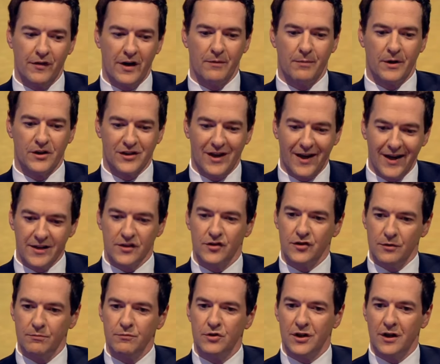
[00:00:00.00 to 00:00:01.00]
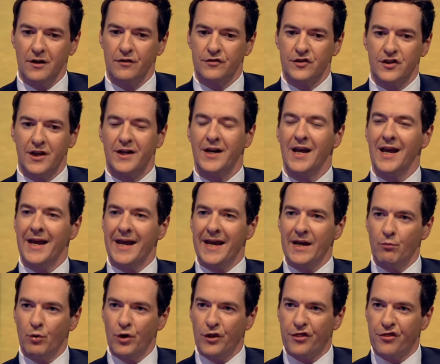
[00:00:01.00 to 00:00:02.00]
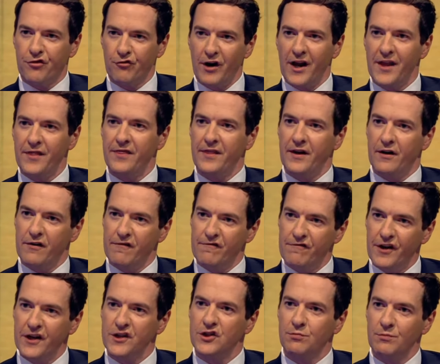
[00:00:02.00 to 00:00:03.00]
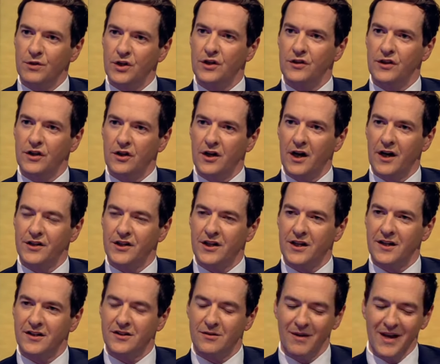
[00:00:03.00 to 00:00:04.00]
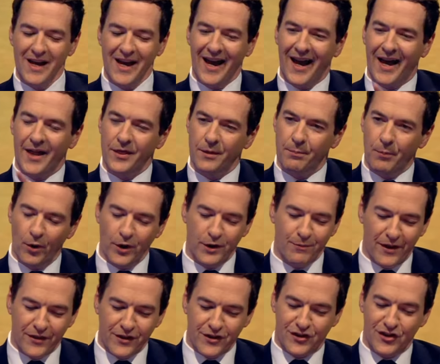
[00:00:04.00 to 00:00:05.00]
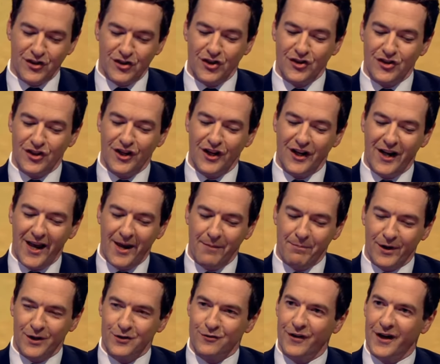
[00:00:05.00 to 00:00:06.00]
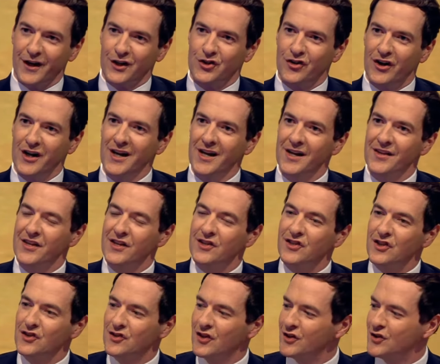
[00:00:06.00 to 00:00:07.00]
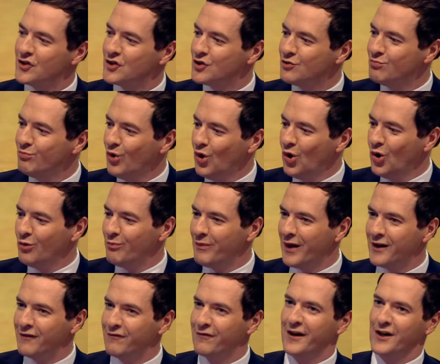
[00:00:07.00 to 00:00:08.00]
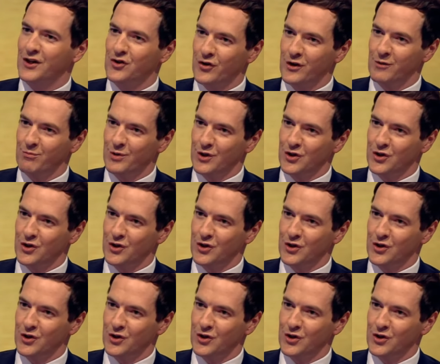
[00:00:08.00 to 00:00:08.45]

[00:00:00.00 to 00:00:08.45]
of Airbus has themselves said it would threaten their investment in the United Kingdom. And the point about this, this isn't an Airbus the, factory. This is a small manufacturing sure,